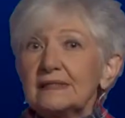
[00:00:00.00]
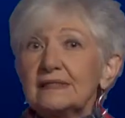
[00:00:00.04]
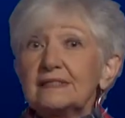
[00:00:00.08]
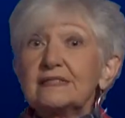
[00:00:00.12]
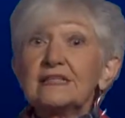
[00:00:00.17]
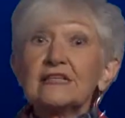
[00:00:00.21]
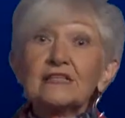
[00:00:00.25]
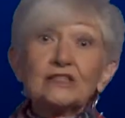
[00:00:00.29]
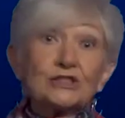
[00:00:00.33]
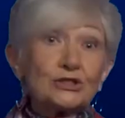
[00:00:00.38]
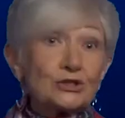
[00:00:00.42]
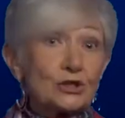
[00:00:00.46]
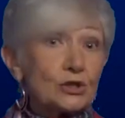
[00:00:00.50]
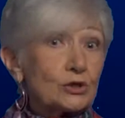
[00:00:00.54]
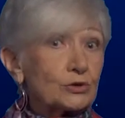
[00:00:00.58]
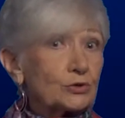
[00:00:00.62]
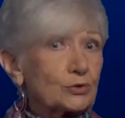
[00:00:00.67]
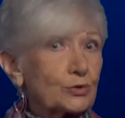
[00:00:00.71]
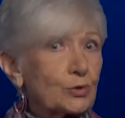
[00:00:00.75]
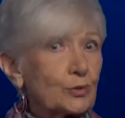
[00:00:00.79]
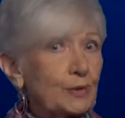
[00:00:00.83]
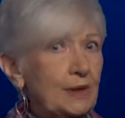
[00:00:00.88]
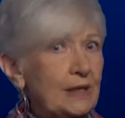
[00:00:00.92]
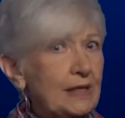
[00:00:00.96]

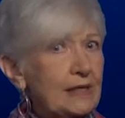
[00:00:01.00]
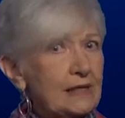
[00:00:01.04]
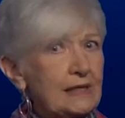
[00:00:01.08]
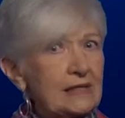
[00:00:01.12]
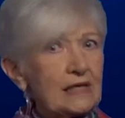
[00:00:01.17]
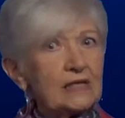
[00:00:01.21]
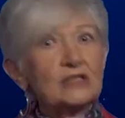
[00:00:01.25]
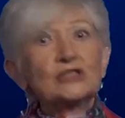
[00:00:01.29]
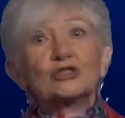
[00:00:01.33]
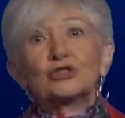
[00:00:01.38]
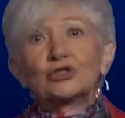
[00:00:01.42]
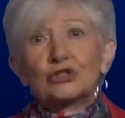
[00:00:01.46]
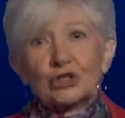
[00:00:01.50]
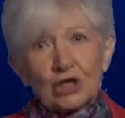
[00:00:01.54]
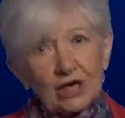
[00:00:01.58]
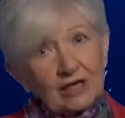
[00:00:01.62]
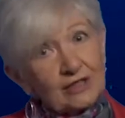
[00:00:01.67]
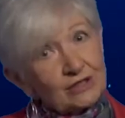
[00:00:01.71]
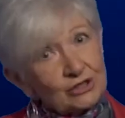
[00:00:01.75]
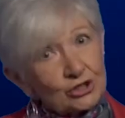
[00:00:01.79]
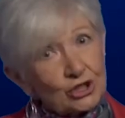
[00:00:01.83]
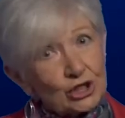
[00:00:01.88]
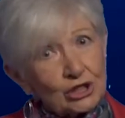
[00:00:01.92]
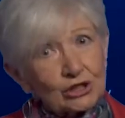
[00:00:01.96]
District 3 is
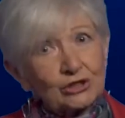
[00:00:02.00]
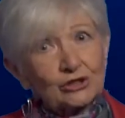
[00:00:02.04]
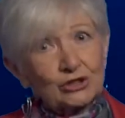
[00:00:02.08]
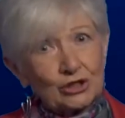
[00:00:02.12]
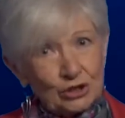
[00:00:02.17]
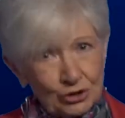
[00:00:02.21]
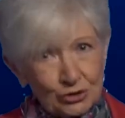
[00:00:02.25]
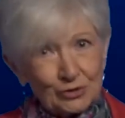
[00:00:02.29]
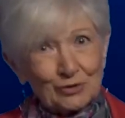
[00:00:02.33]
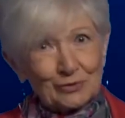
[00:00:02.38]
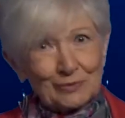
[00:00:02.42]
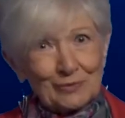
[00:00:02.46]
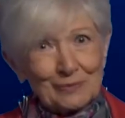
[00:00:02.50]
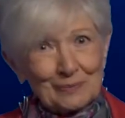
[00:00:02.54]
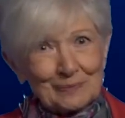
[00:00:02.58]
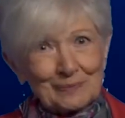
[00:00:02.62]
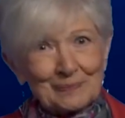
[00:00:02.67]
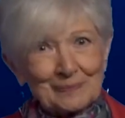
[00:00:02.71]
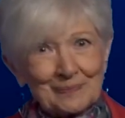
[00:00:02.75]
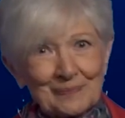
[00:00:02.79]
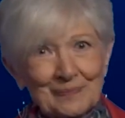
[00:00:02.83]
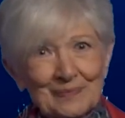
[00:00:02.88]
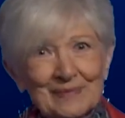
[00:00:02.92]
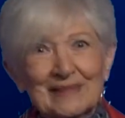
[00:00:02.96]
changing too.
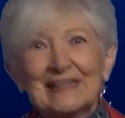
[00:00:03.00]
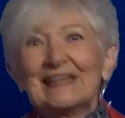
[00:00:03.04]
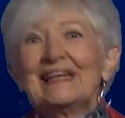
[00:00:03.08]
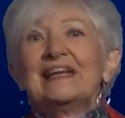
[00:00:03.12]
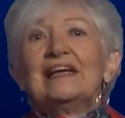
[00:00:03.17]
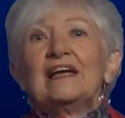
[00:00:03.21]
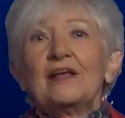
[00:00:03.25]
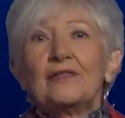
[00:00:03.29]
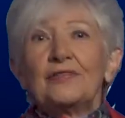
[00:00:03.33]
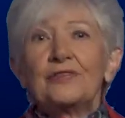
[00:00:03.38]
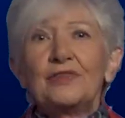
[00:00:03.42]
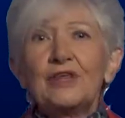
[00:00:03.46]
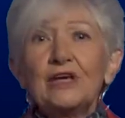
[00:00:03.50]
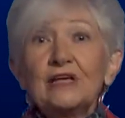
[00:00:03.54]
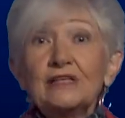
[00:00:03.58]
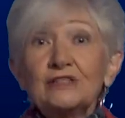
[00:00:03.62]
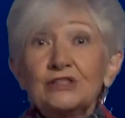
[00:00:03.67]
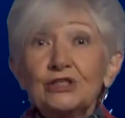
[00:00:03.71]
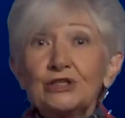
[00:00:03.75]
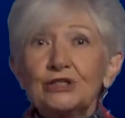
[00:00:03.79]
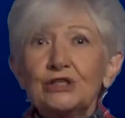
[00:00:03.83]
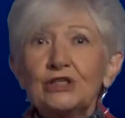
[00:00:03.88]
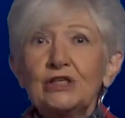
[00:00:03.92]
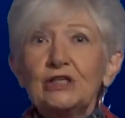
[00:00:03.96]

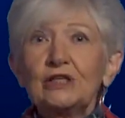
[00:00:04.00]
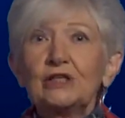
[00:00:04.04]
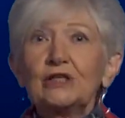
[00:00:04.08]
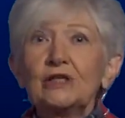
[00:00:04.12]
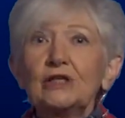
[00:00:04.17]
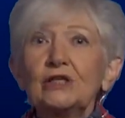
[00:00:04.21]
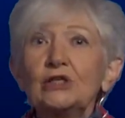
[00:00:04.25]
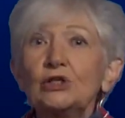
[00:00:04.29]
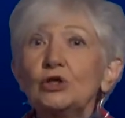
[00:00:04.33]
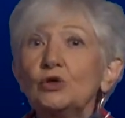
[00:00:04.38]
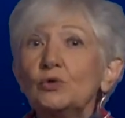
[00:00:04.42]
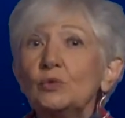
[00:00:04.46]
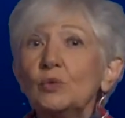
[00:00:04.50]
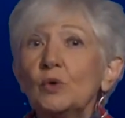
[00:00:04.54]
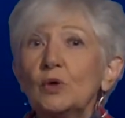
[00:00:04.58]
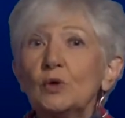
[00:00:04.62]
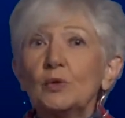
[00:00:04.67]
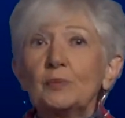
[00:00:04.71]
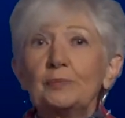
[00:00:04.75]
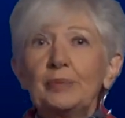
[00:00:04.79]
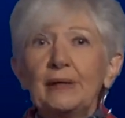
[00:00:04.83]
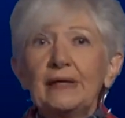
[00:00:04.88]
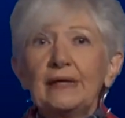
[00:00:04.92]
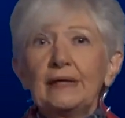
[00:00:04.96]
This year you
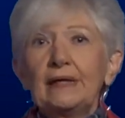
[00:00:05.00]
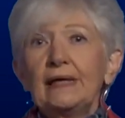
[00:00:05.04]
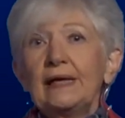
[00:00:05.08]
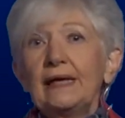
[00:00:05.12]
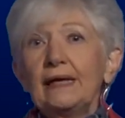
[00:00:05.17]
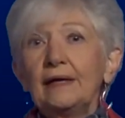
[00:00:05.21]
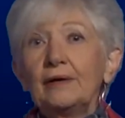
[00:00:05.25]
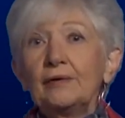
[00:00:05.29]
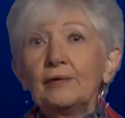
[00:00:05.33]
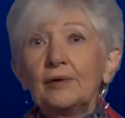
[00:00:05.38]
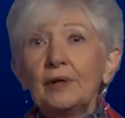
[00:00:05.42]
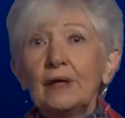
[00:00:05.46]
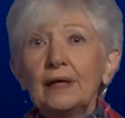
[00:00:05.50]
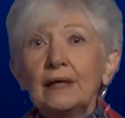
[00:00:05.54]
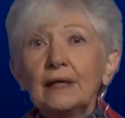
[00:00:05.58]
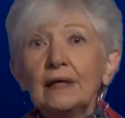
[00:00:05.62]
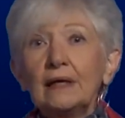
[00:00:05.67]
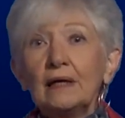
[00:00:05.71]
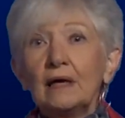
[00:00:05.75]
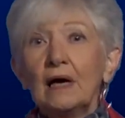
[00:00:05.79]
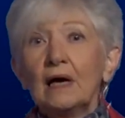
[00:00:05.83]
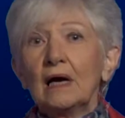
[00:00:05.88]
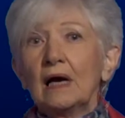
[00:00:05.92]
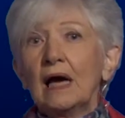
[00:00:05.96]
will be
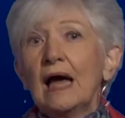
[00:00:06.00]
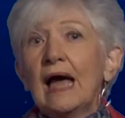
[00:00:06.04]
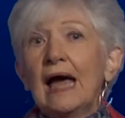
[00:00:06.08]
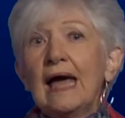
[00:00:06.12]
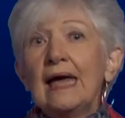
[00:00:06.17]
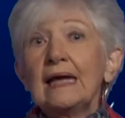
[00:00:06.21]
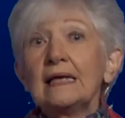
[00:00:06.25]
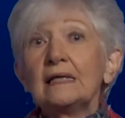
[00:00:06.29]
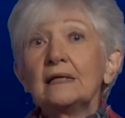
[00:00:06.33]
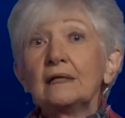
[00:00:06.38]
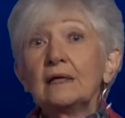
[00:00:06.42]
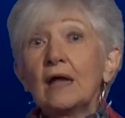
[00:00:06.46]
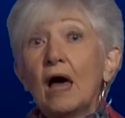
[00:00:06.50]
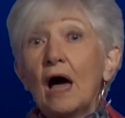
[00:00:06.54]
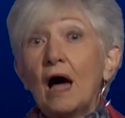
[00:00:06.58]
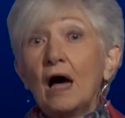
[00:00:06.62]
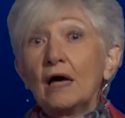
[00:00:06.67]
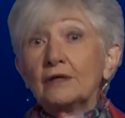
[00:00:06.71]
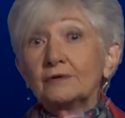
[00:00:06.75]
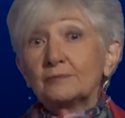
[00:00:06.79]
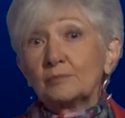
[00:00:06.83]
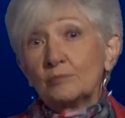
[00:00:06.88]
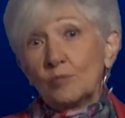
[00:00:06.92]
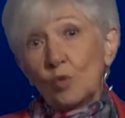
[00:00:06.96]
hearing a
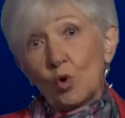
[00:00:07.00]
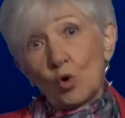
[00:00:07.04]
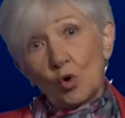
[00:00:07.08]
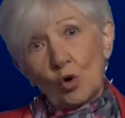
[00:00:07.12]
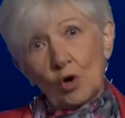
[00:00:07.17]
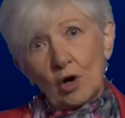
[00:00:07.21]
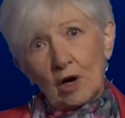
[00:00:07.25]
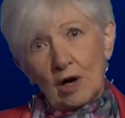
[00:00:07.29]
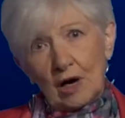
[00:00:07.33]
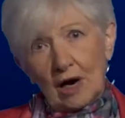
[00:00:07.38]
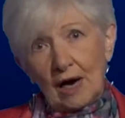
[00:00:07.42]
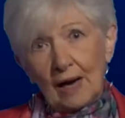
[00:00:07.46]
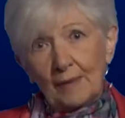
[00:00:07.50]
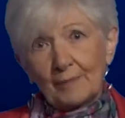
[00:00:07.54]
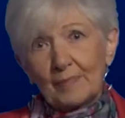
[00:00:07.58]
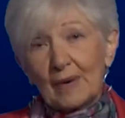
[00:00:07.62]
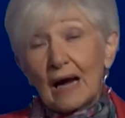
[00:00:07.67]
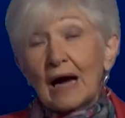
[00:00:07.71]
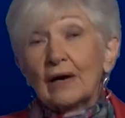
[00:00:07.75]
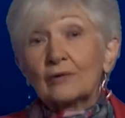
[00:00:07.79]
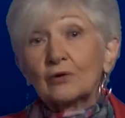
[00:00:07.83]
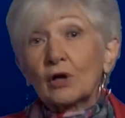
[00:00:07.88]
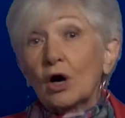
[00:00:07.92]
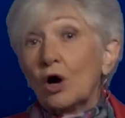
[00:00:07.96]
lot more
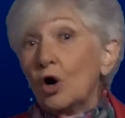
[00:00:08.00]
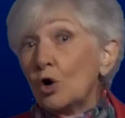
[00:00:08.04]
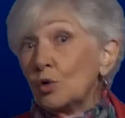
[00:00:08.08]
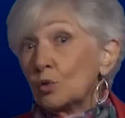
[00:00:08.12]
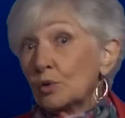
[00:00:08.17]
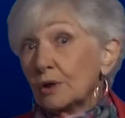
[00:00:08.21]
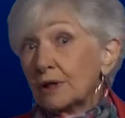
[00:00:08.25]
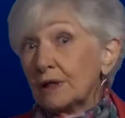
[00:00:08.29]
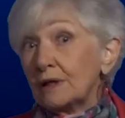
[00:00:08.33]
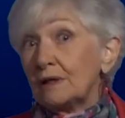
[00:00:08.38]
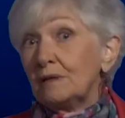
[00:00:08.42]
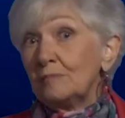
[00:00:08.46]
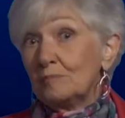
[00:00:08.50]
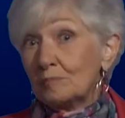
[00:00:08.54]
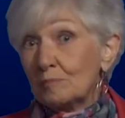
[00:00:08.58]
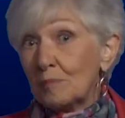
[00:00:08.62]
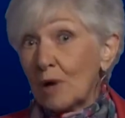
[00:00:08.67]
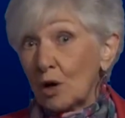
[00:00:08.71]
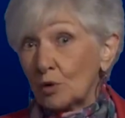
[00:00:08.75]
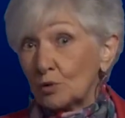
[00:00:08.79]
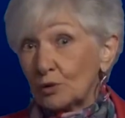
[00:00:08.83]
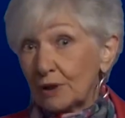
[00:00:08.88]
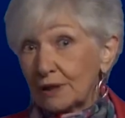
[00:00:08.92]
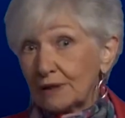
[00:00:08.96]
about
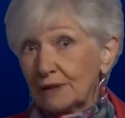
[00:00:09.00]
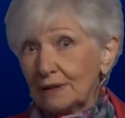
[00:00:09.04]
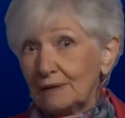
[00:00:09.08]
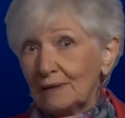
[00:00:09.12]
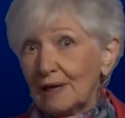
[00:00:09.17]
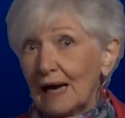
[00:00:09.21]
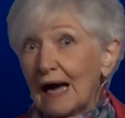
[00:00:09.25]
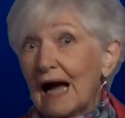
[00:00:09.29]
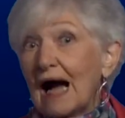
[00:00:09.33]
OTMOTY.